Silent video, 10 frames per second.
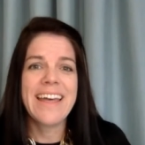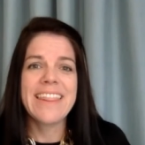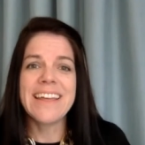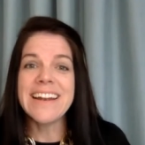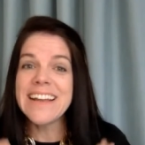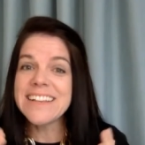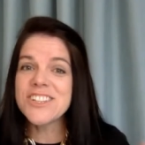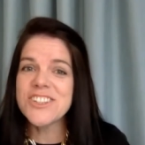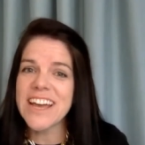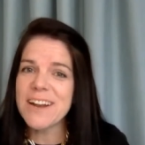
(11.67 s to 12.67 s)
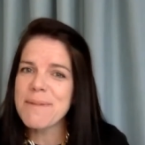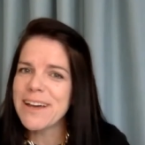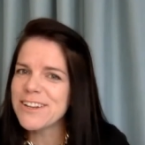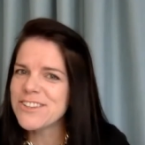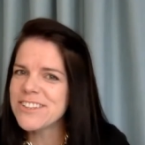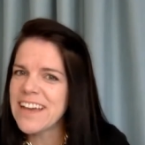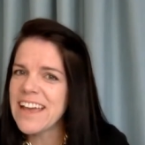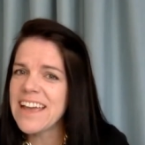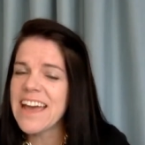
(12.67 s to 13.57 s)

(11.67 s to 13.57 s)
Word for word: then let's chat about it today